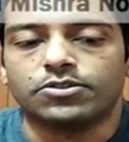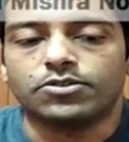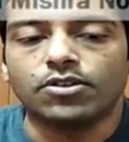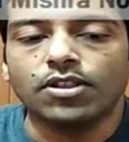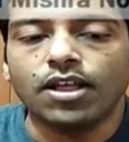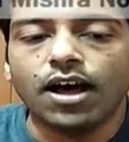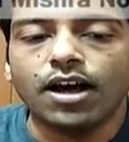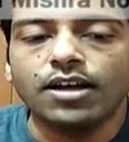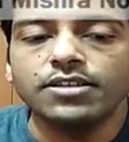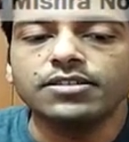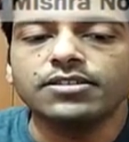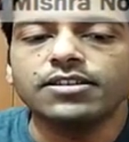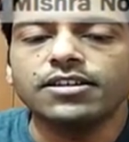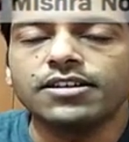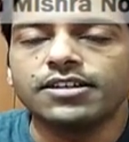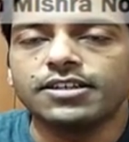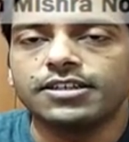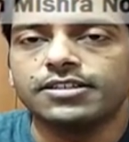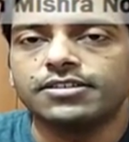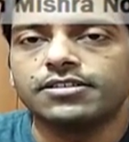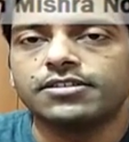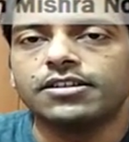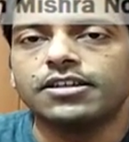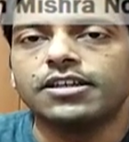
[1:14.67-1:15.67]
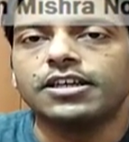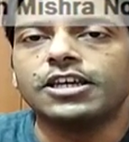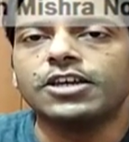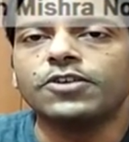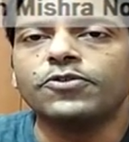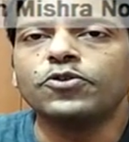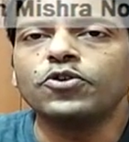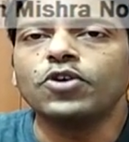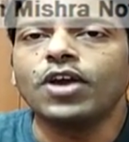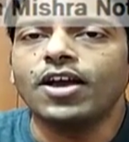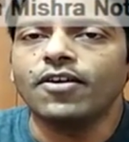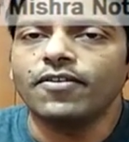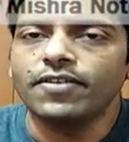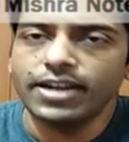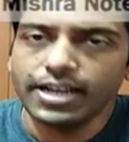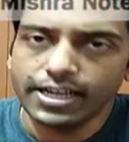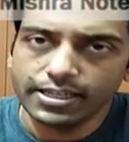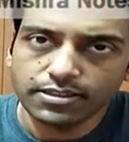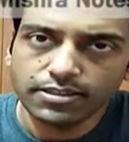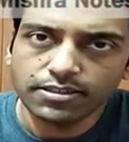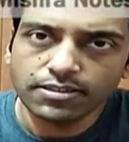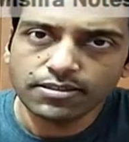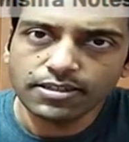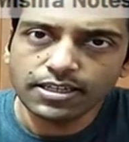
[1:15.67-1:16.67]
So the answer is, if you have an
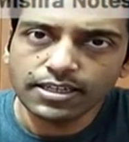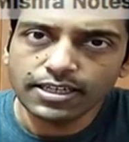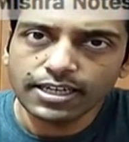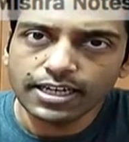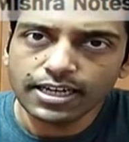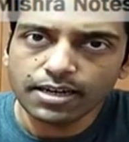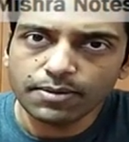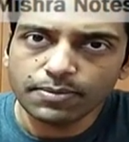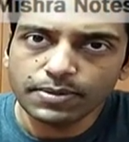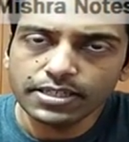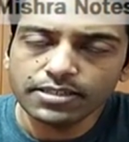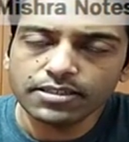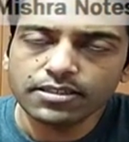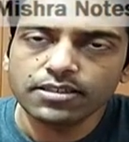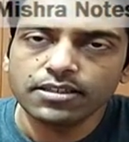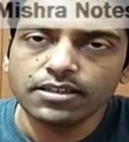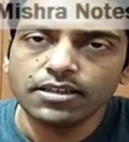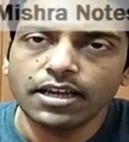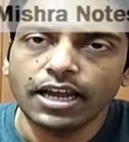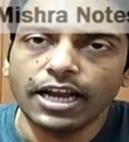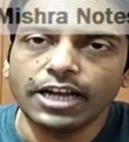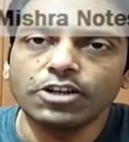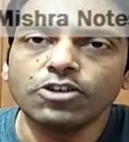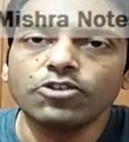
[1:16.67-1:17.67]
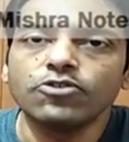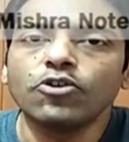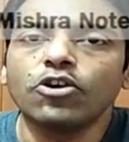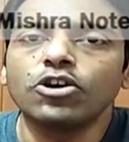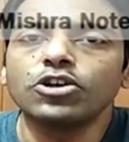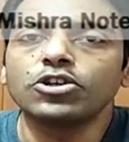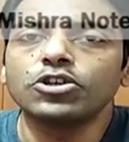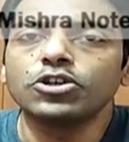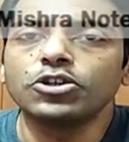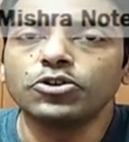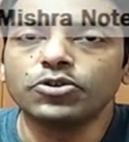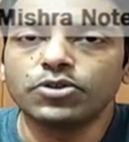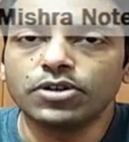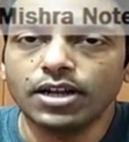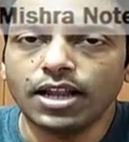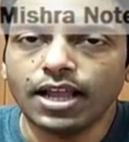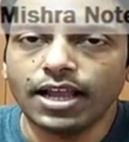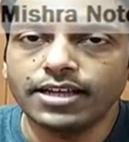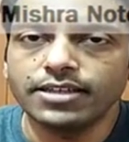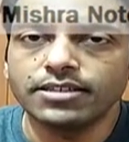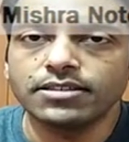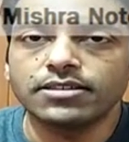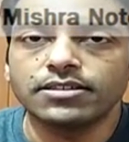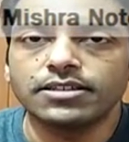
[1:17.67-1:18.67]
existing database and you want to
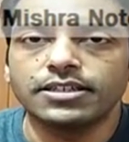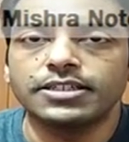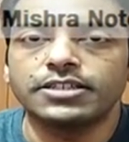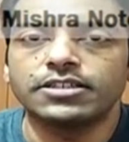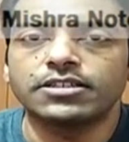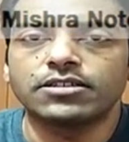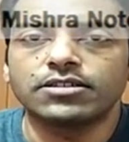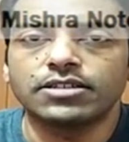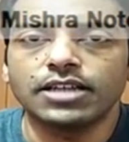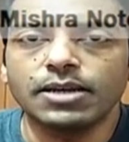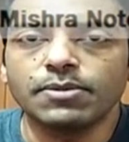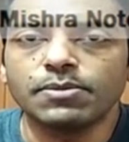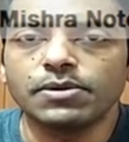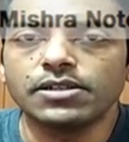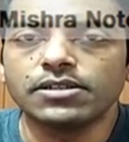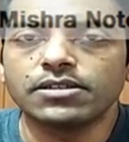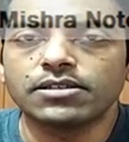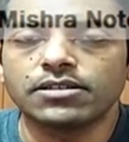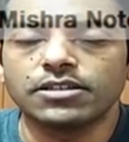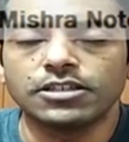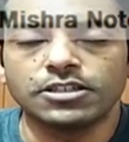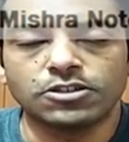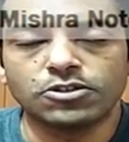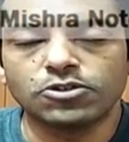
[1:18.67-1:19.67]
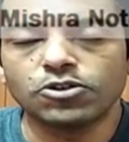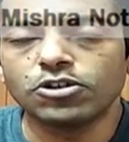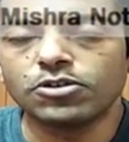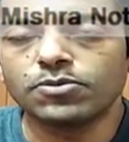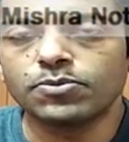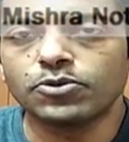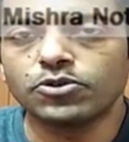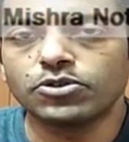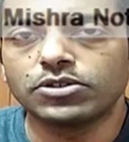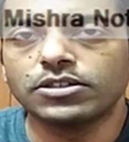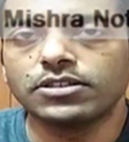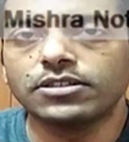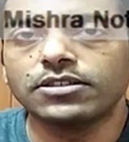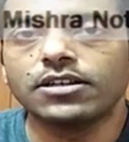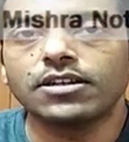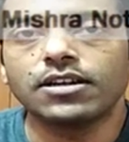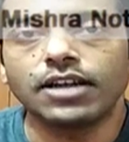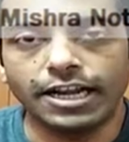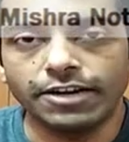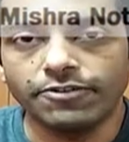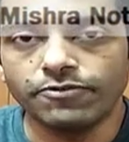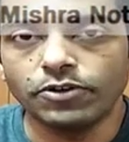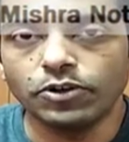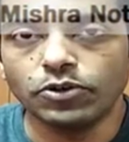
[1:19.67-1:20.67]
utilize its tables, stored
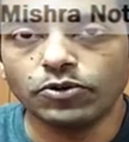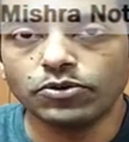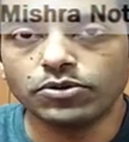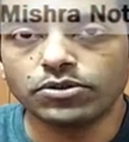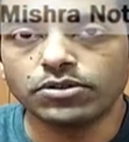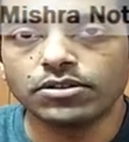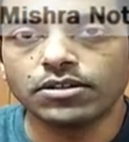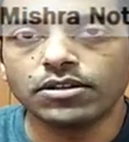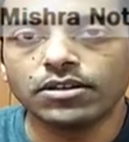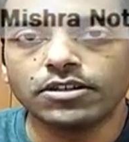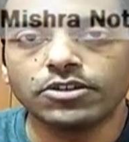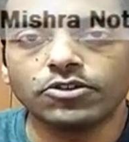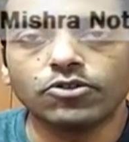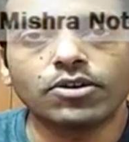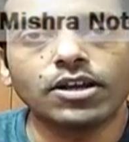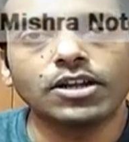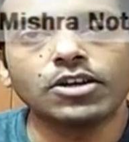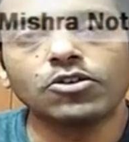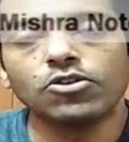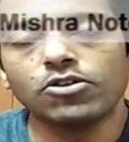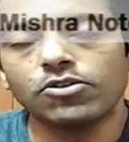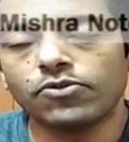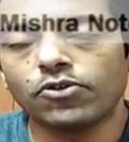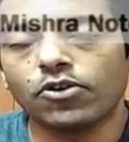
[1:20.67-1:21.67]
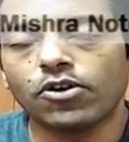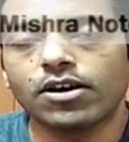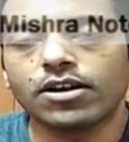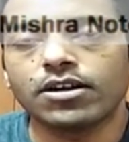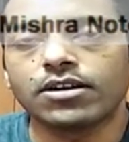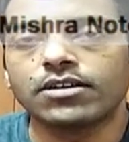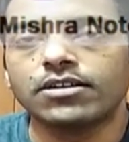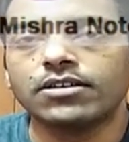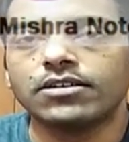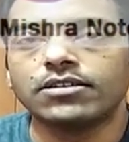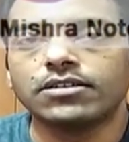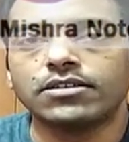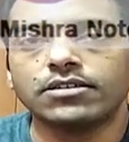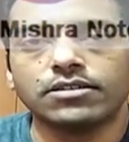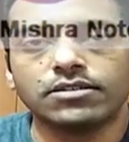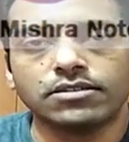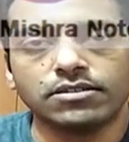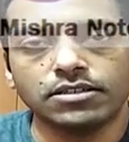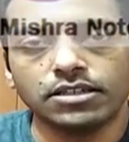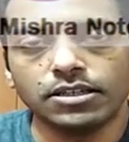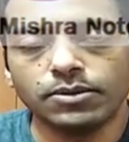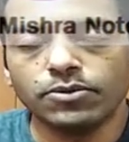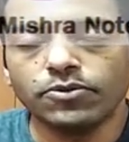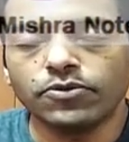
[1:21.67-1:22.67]
procedure and views, you can go for
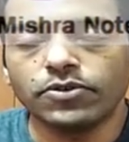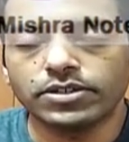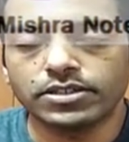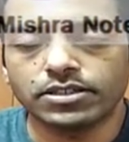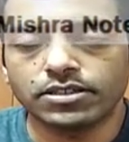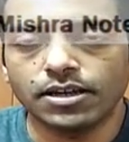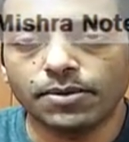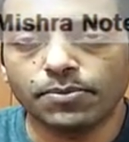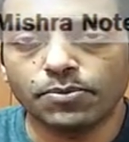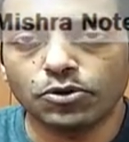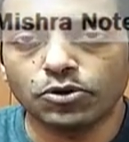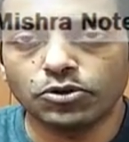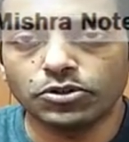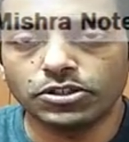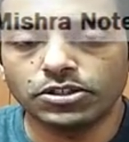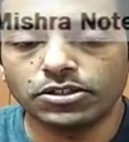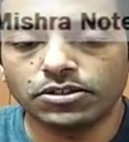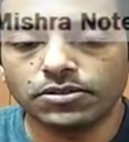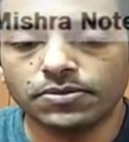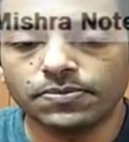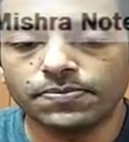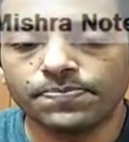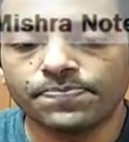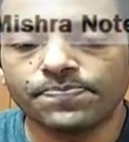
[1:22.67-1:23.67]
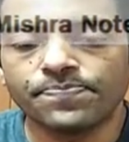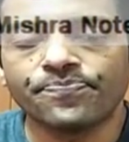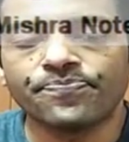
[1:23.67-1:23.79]
DB first approach.